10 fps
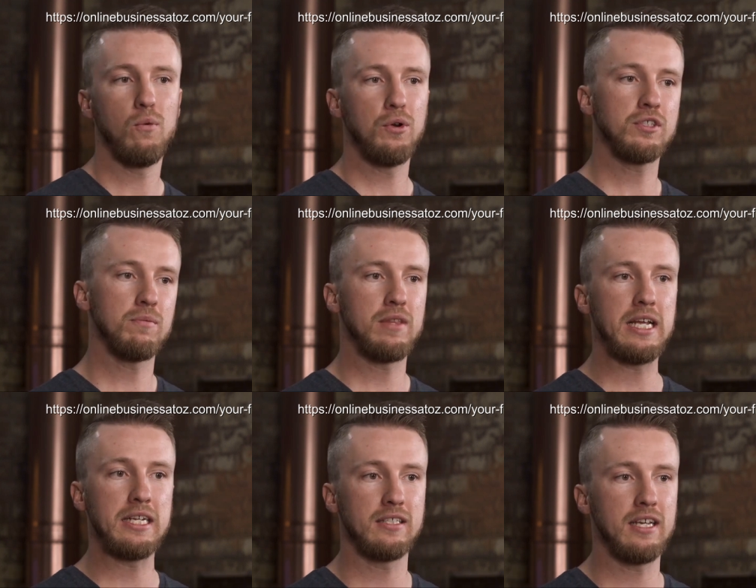What are some
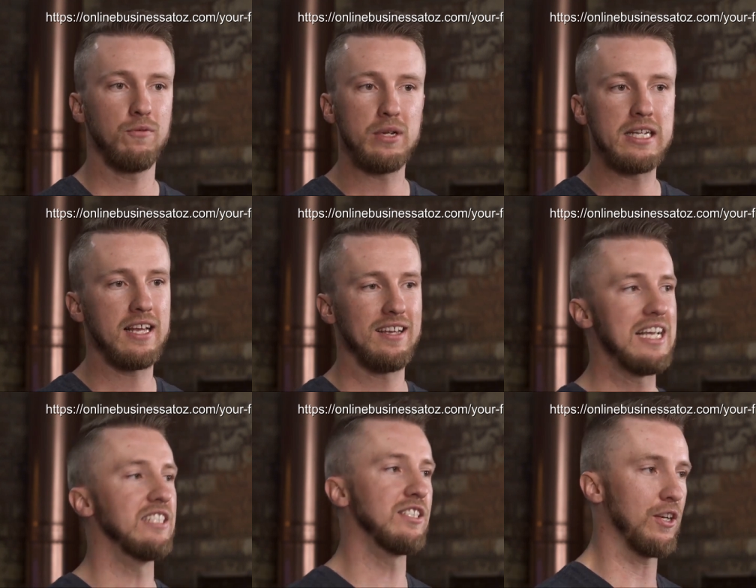things that if we need that
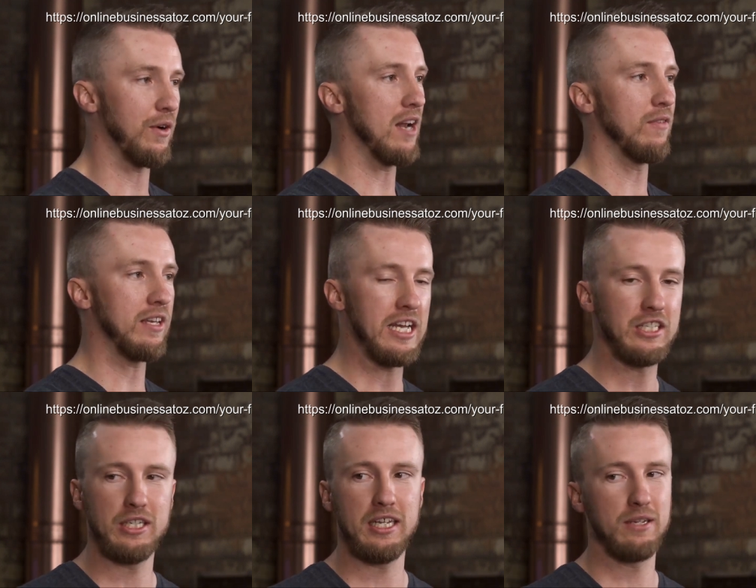instant
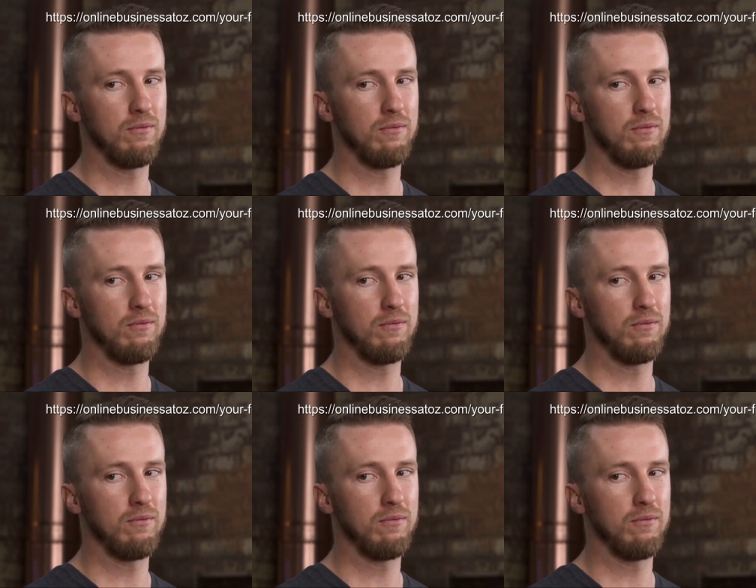gratification, like